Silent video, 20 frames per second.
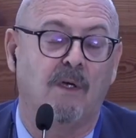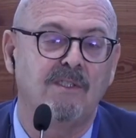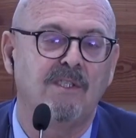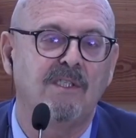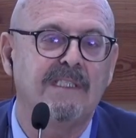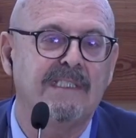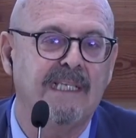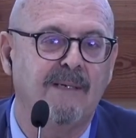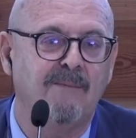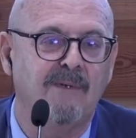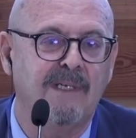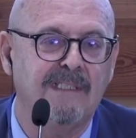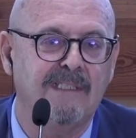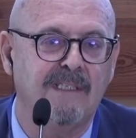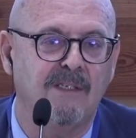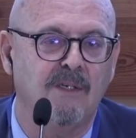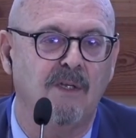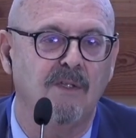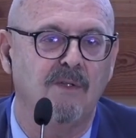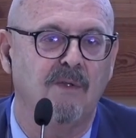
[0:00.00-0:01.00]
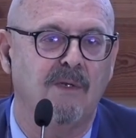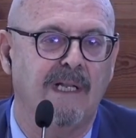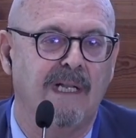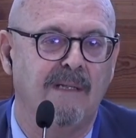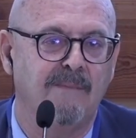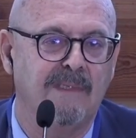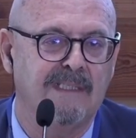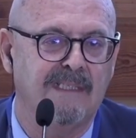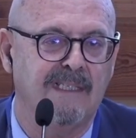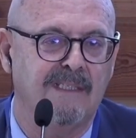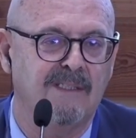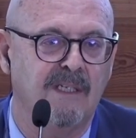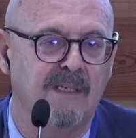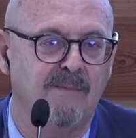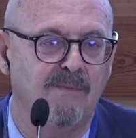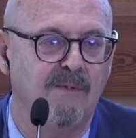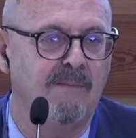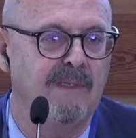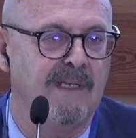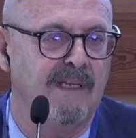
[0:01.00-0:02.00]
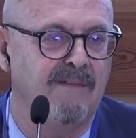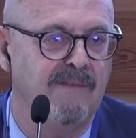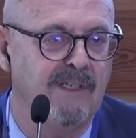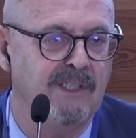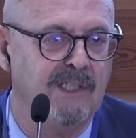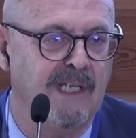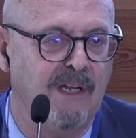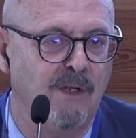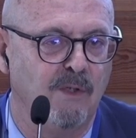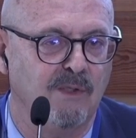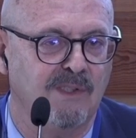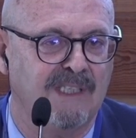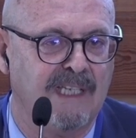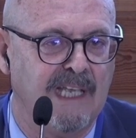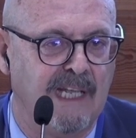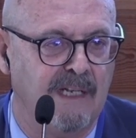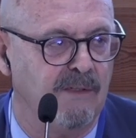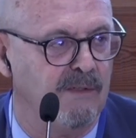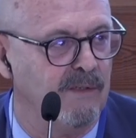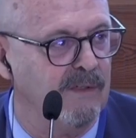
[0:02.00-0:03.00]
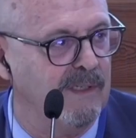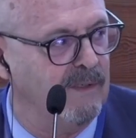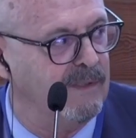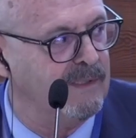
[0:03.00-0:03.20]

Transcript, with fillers: enough public servants, because again,